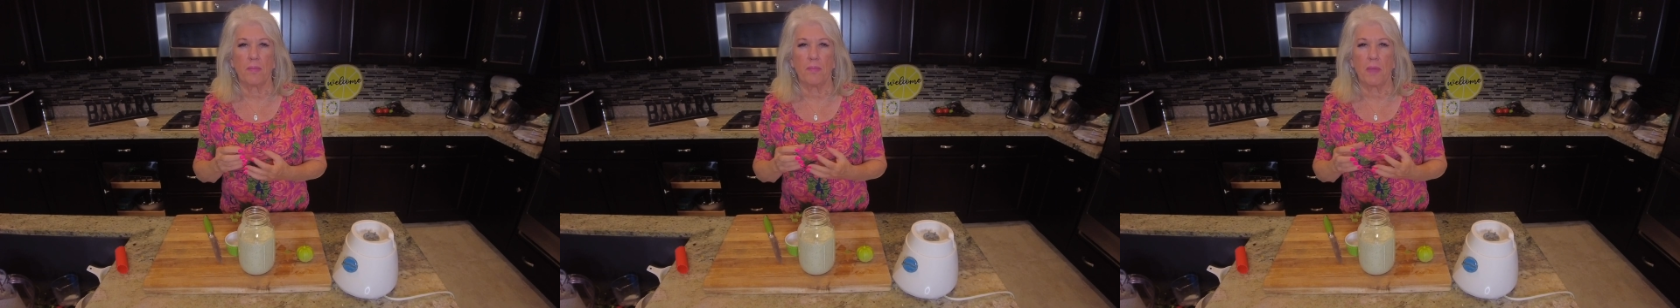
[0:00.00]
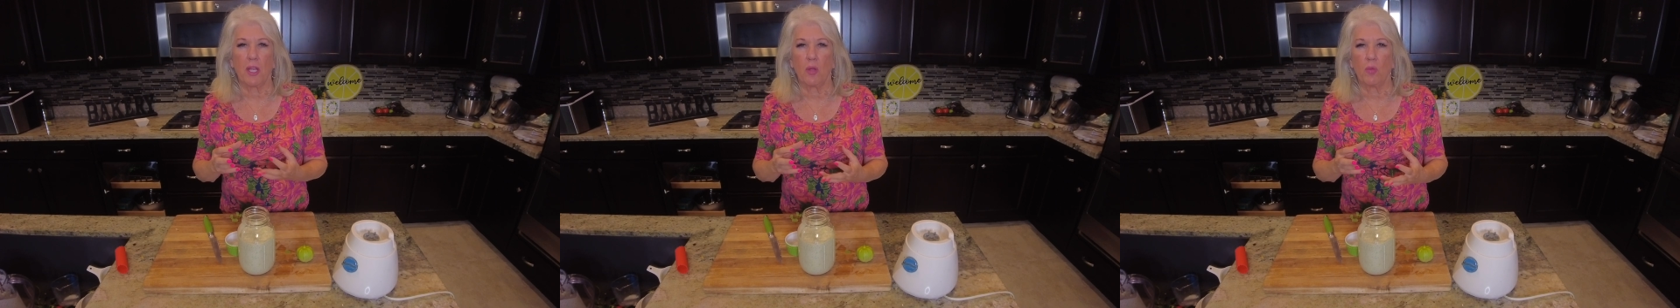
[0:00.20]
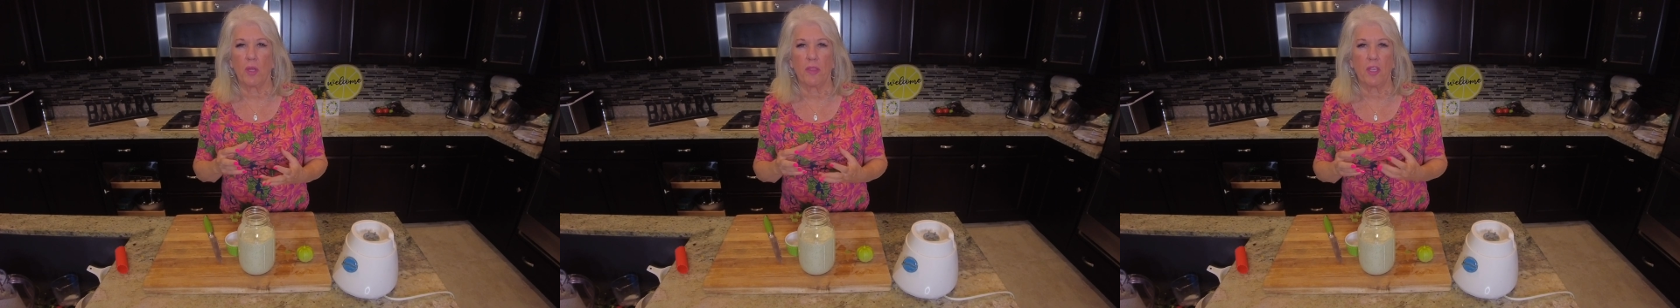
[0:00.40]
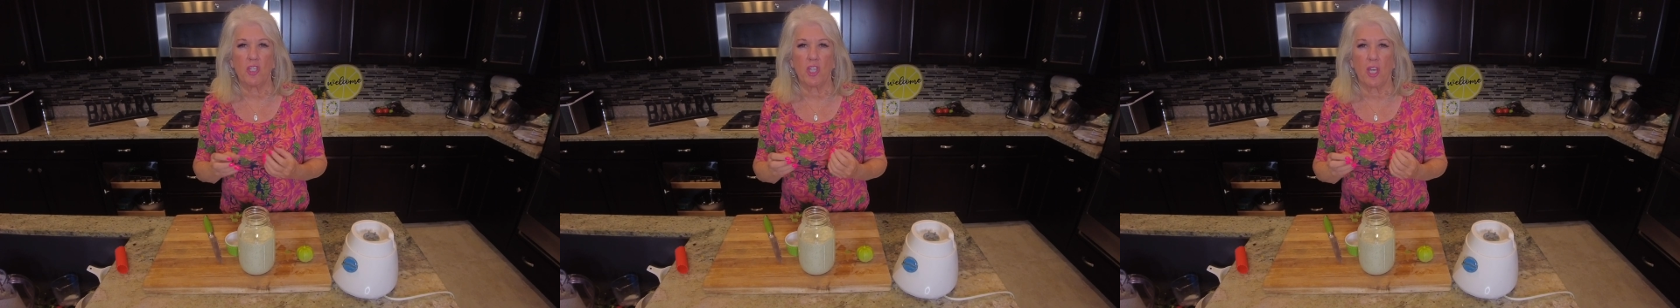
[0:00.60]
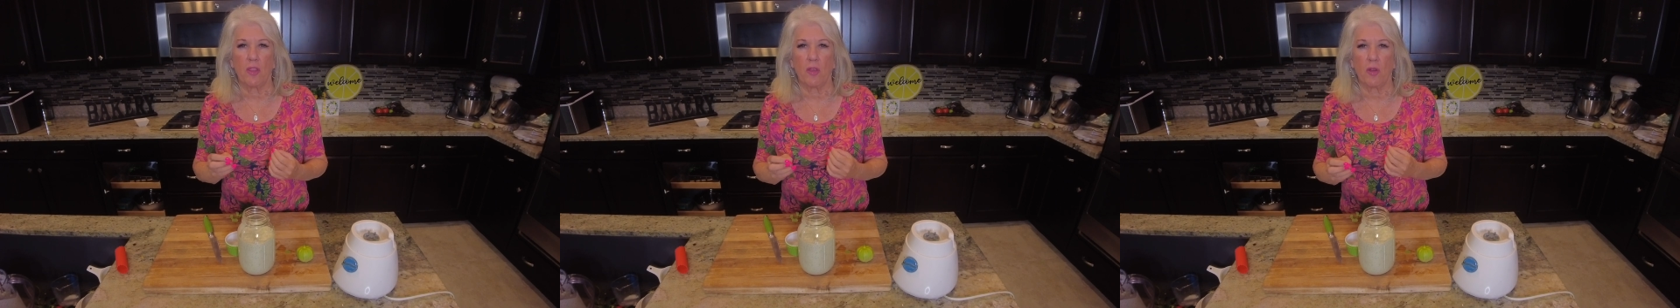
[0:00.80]
mingle with each
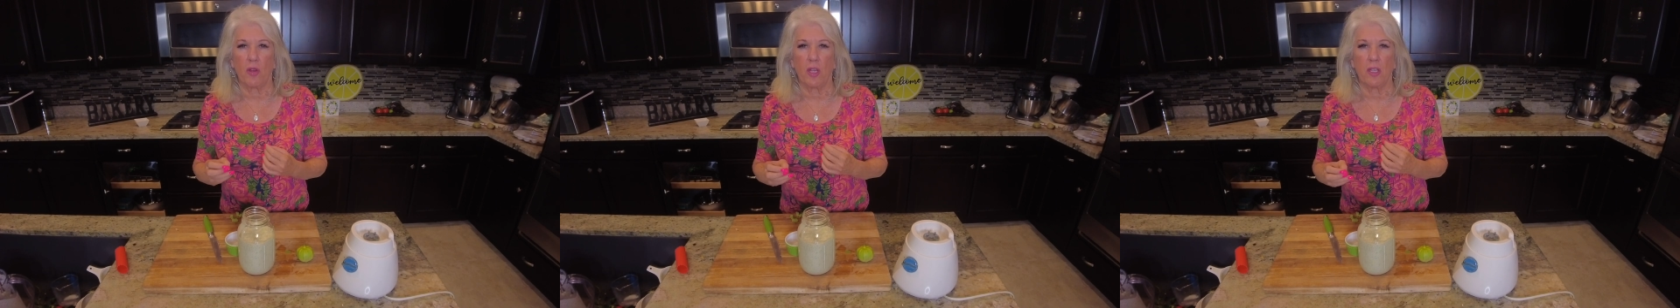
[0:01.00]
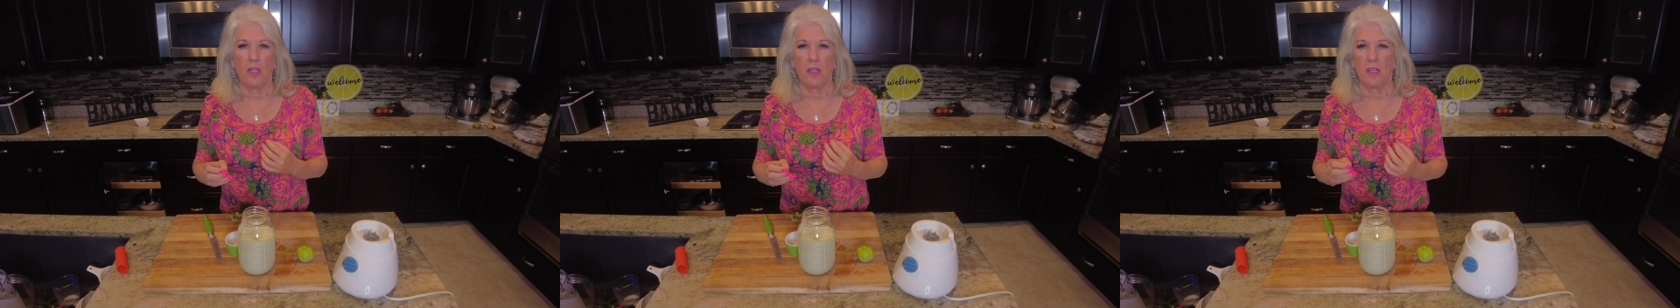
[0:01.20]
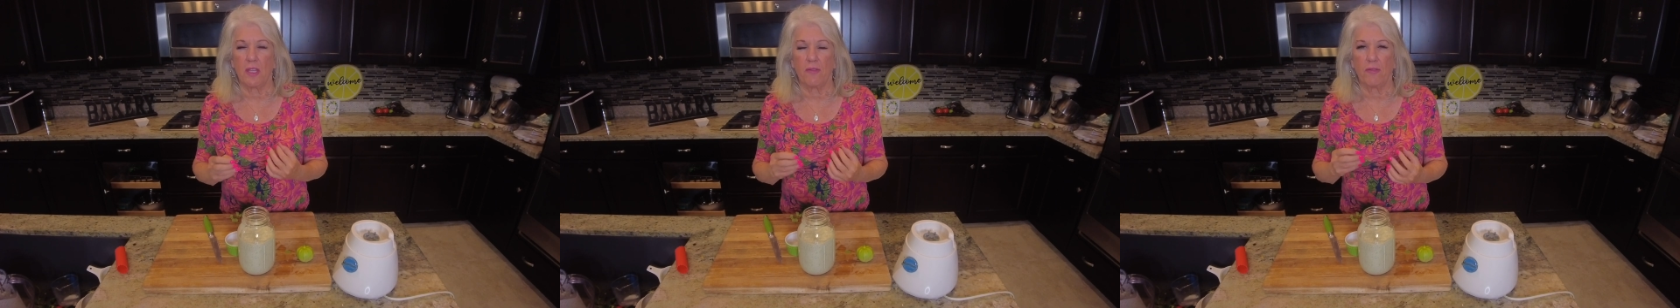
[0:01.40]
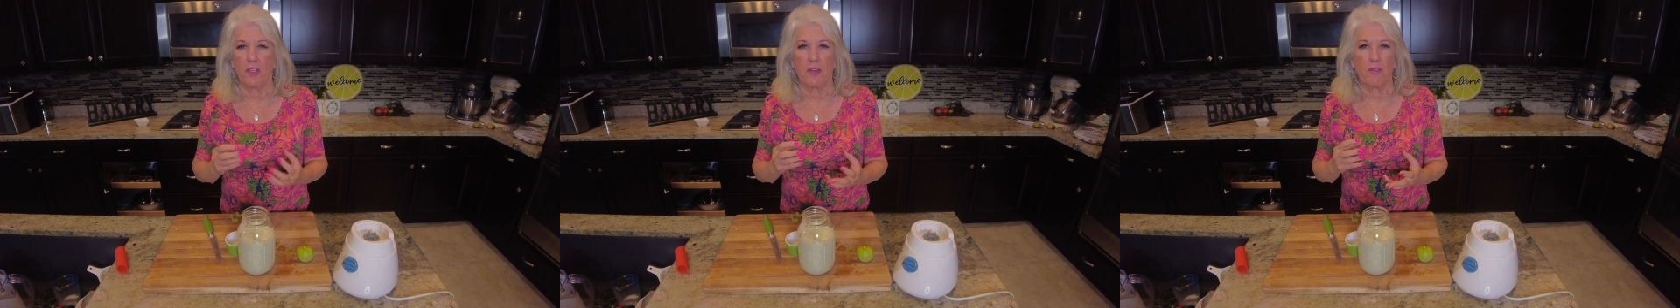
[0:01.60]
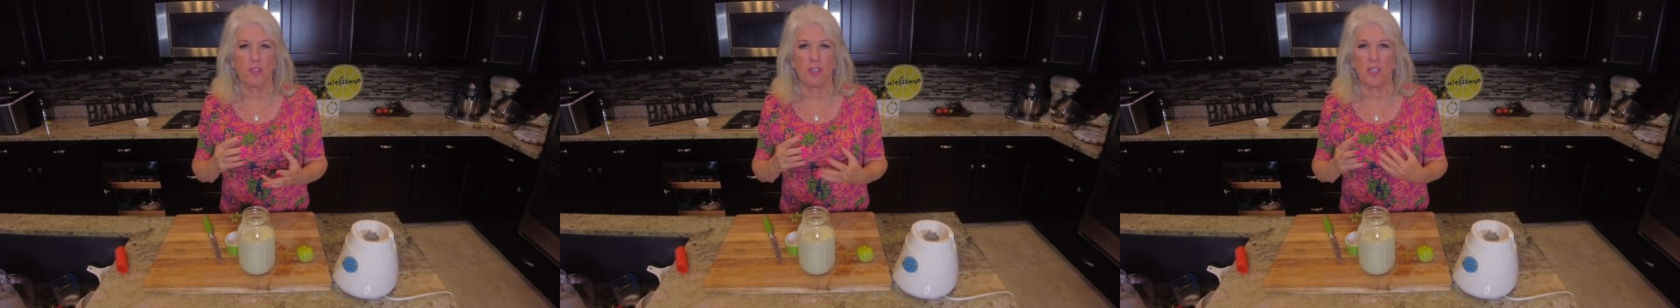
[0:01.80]
other and the
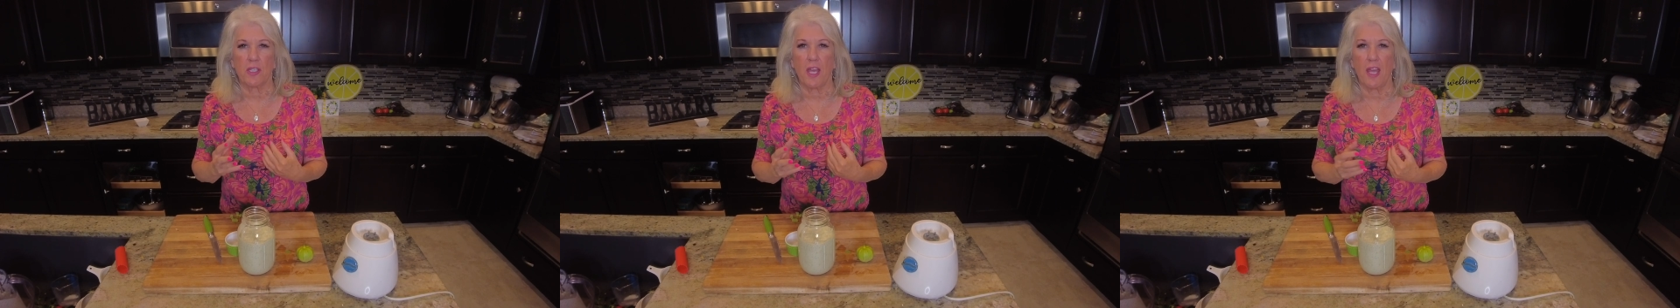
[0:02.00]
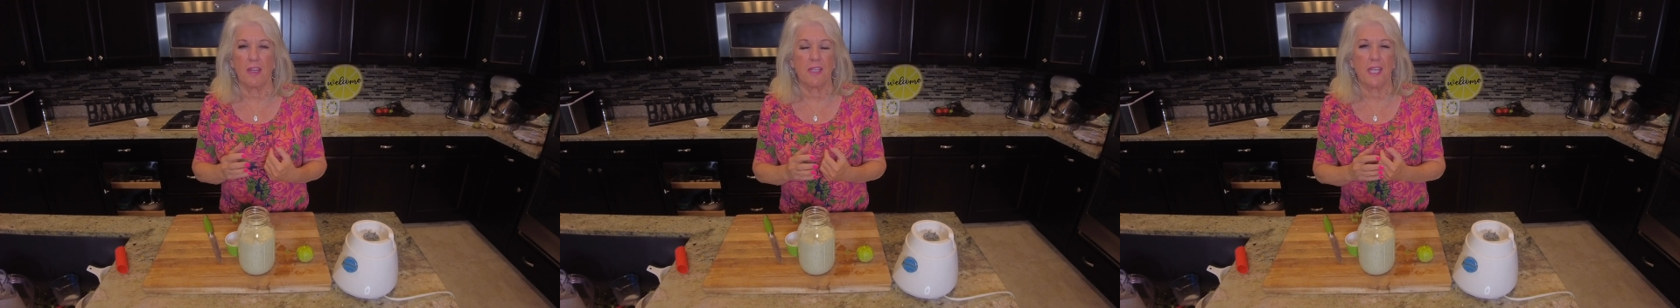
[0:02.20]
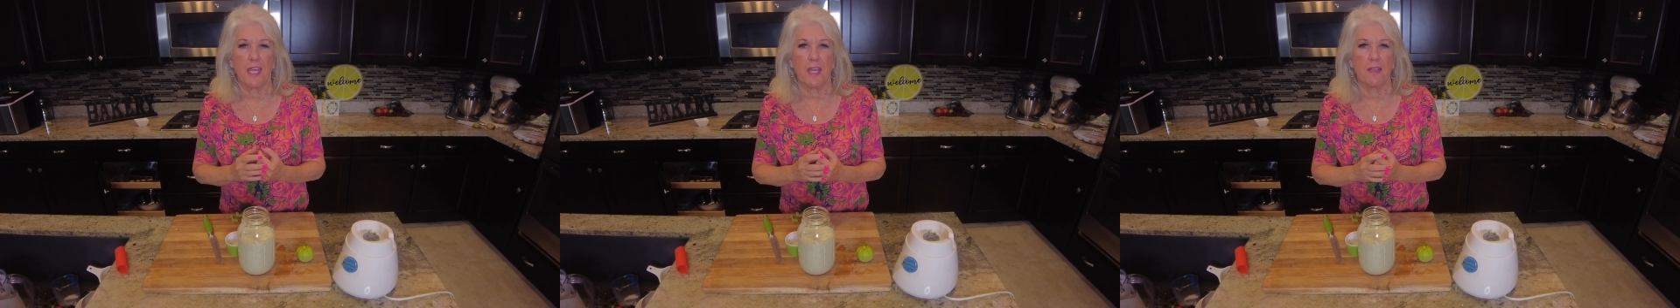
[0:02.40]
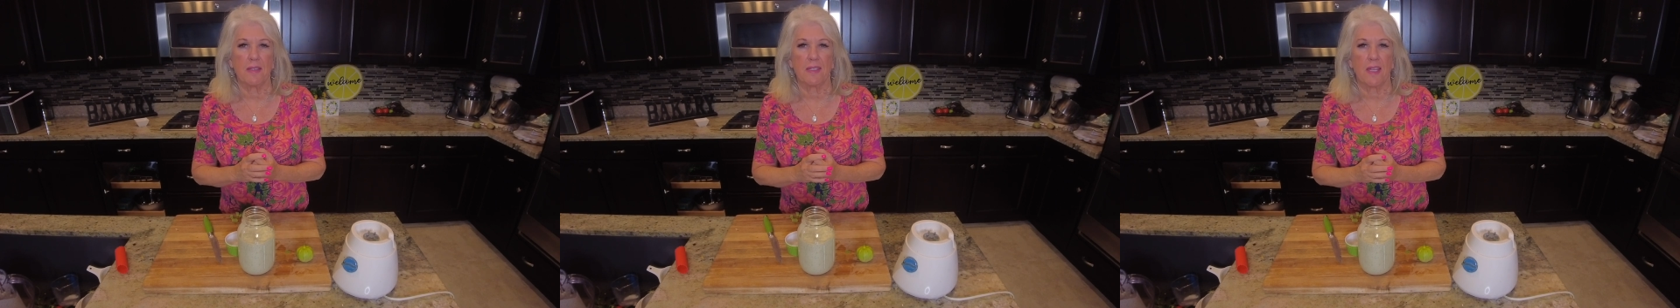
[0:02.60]
flavors just kind of dance,